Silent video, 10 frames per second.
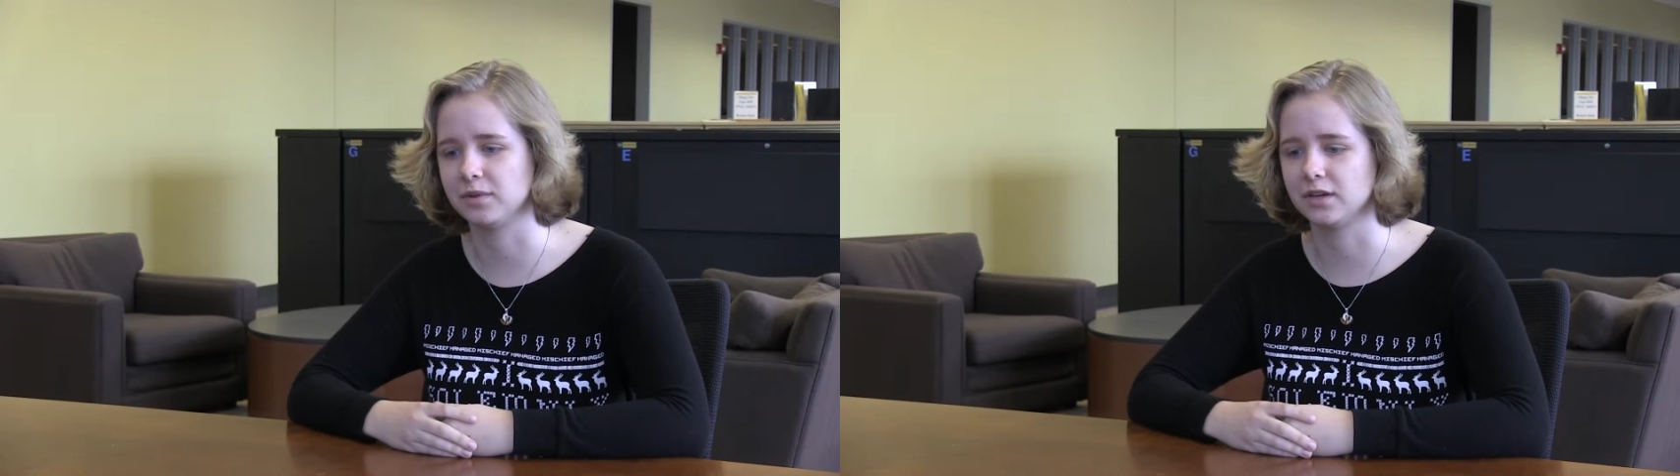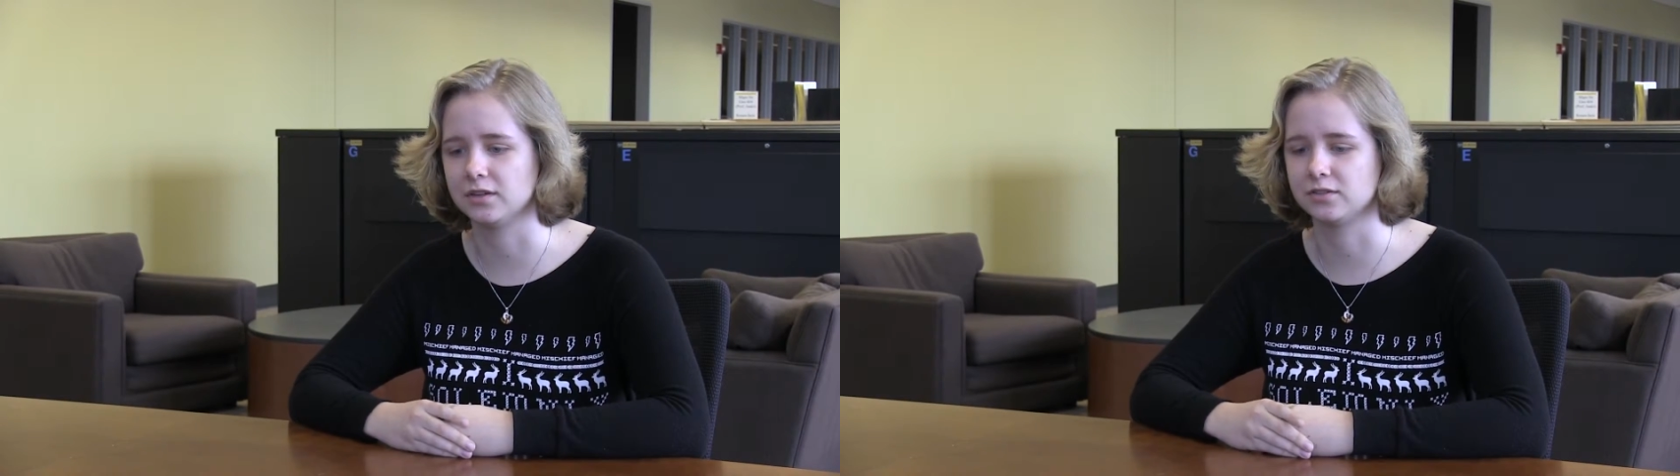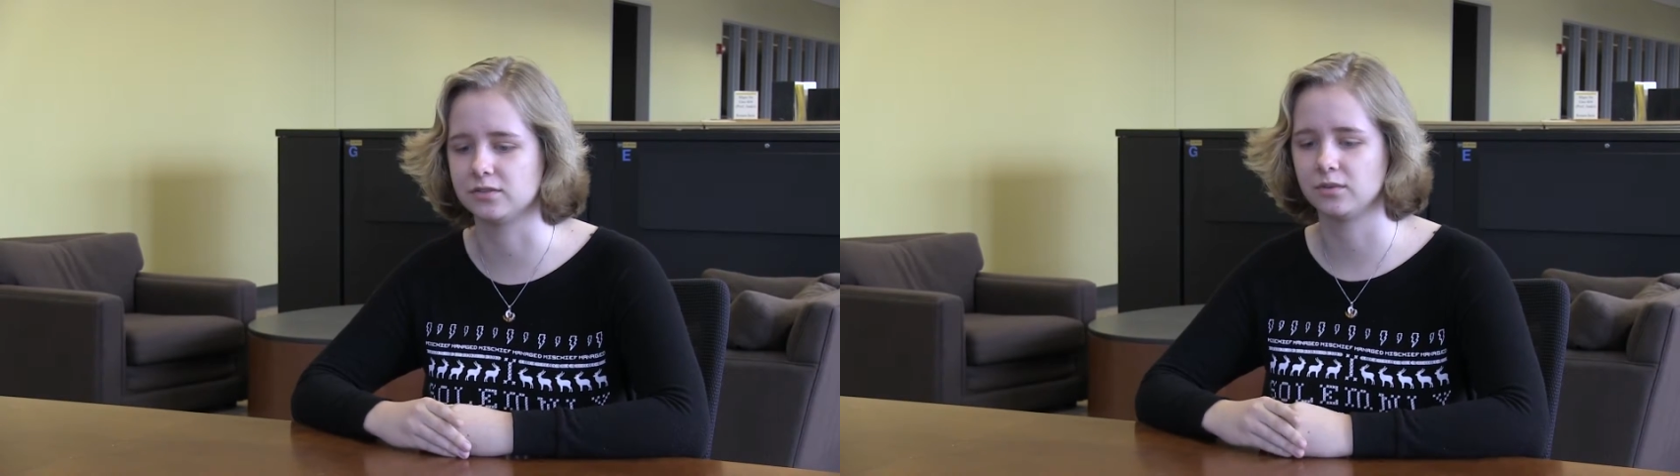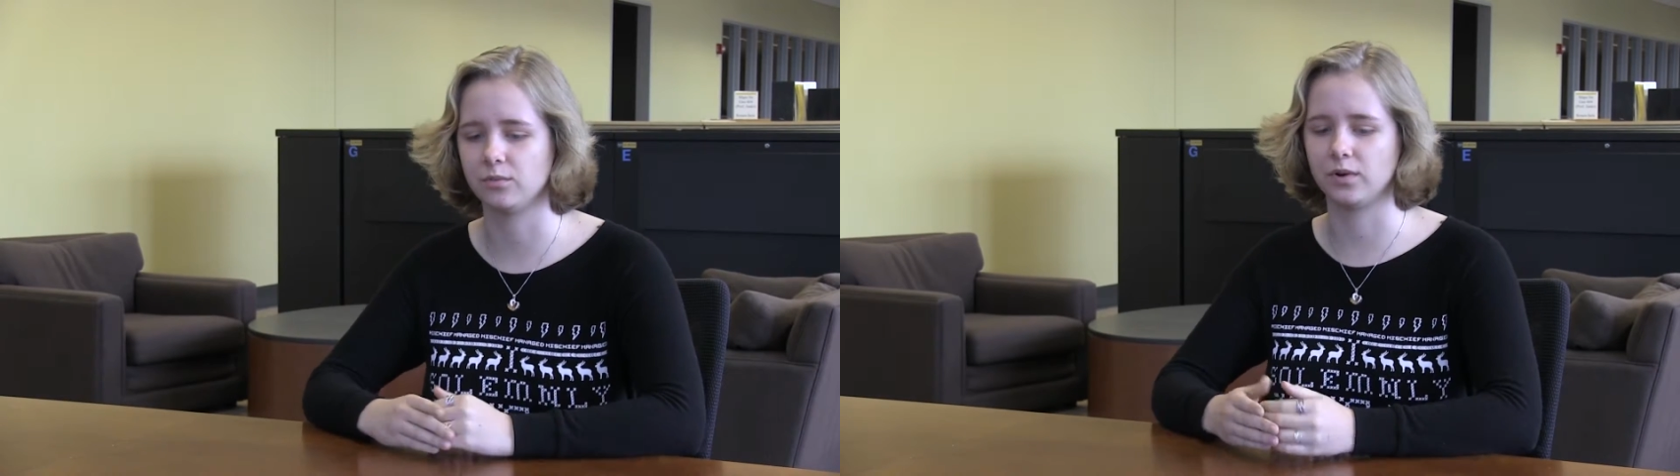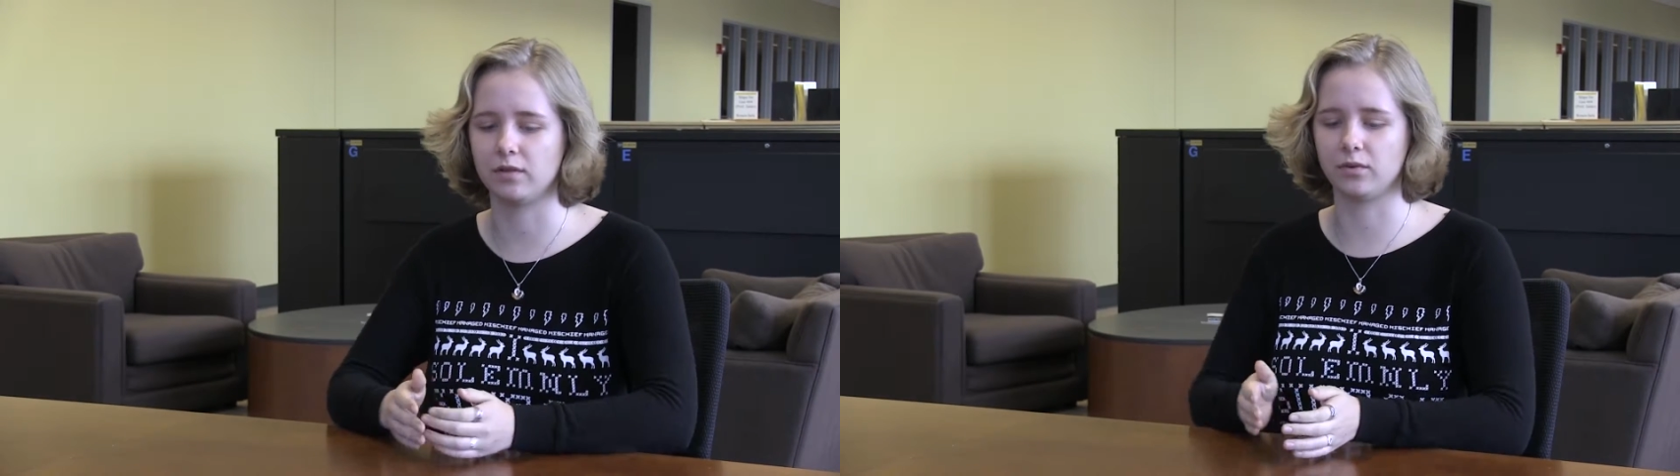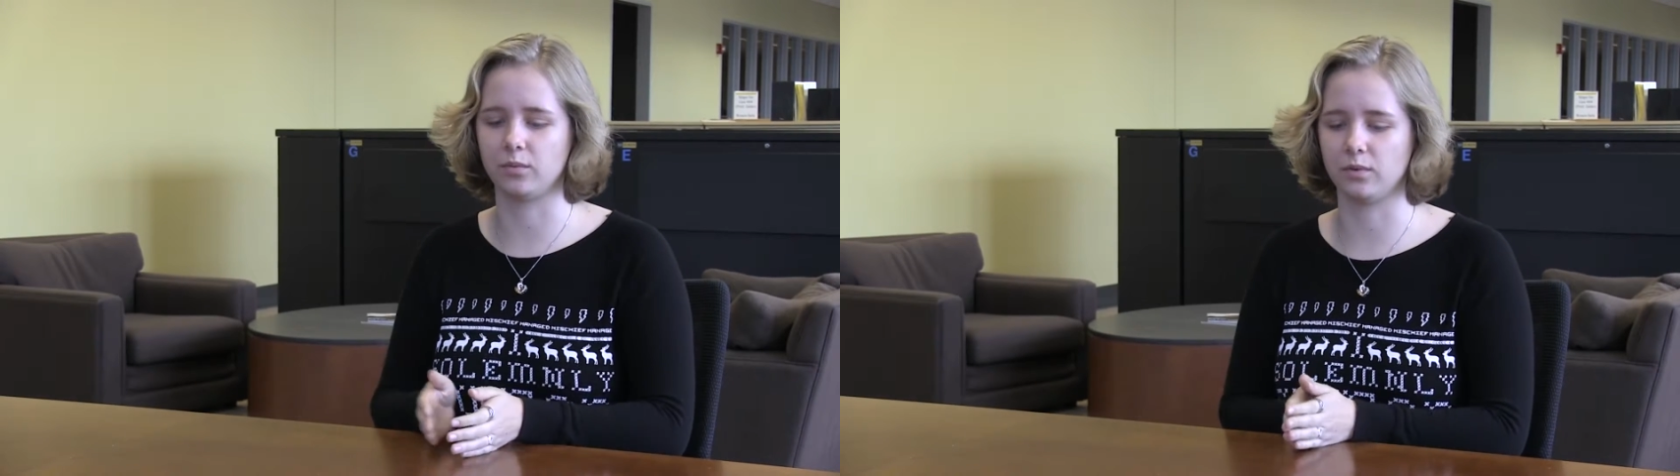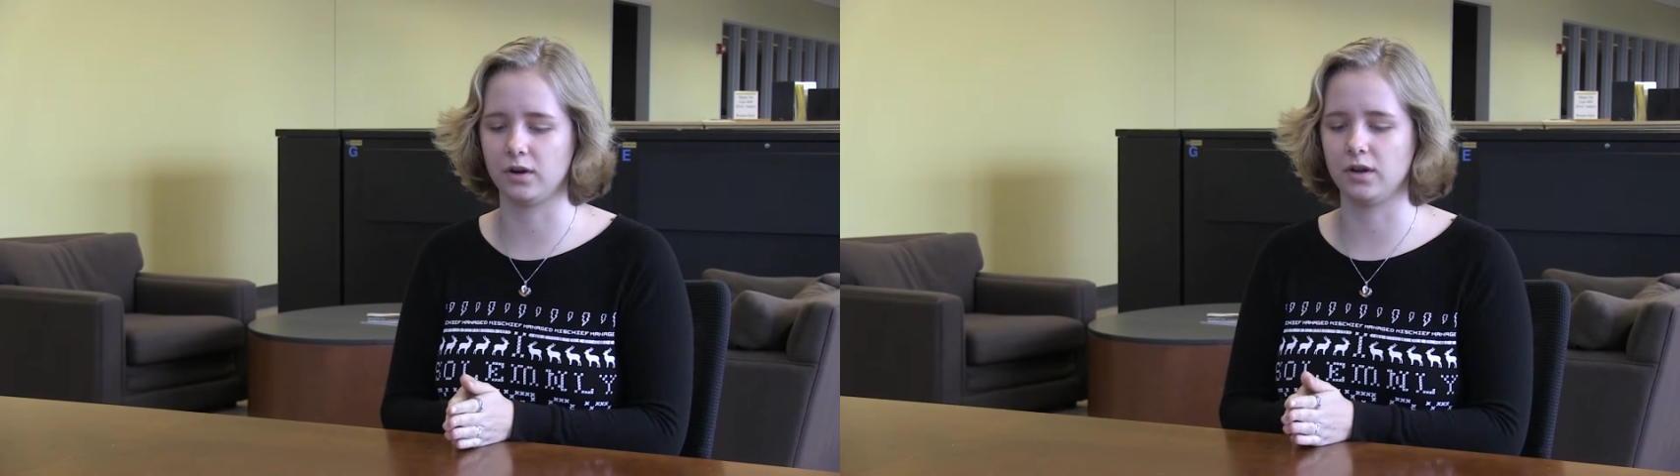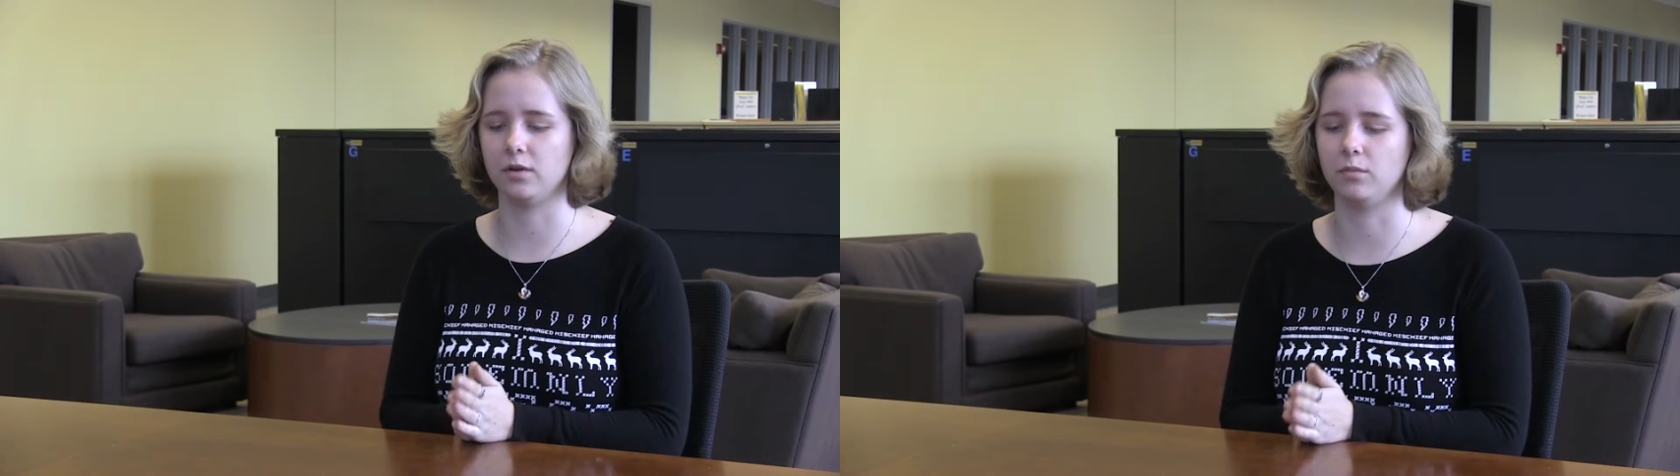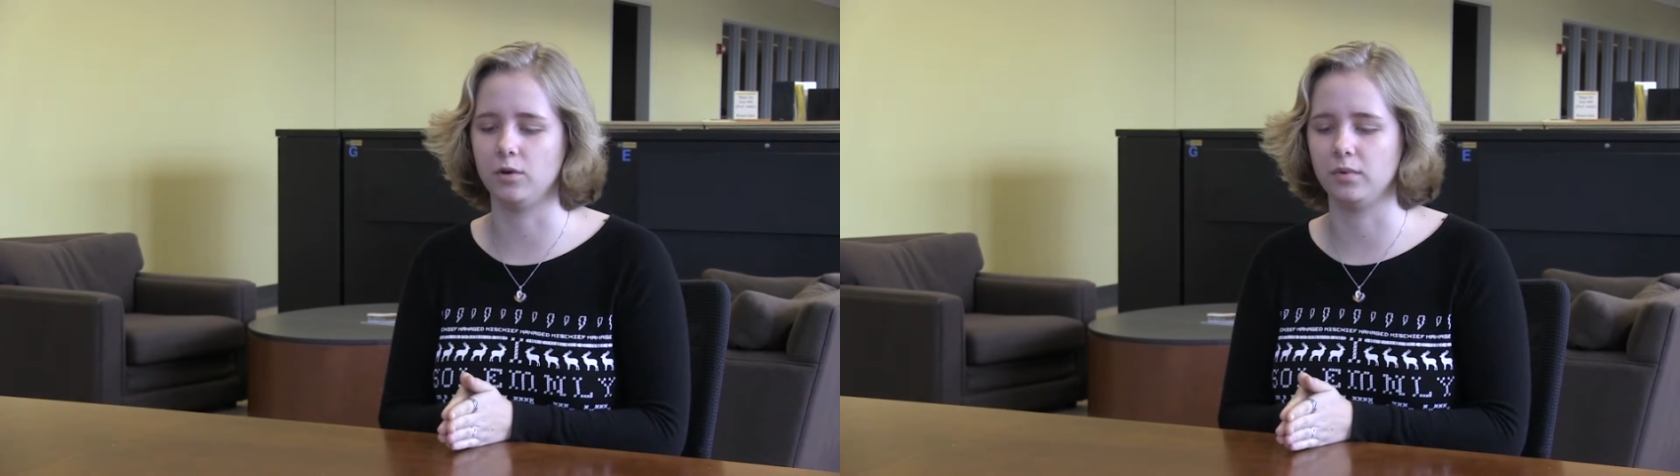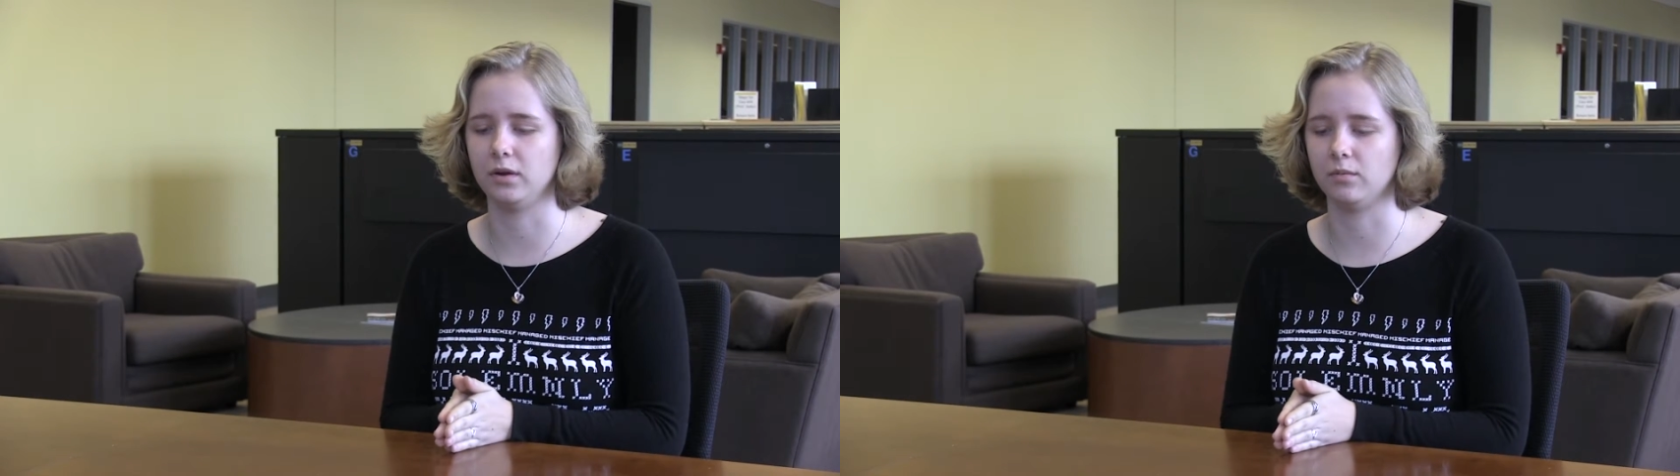because whenever we're in a
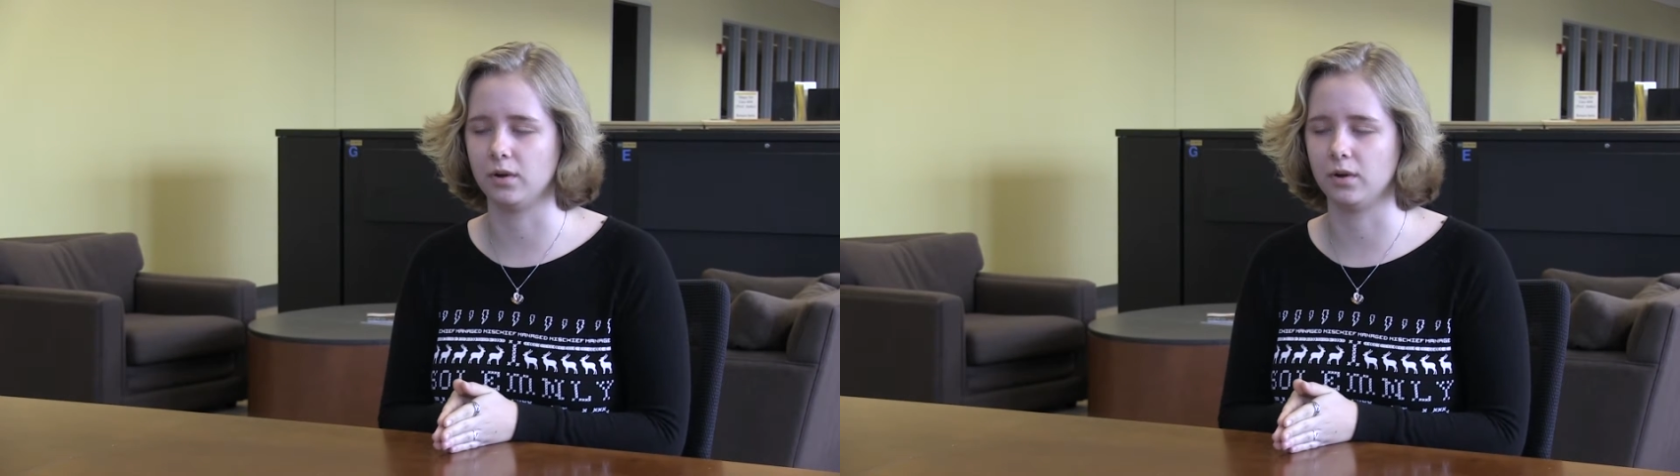moment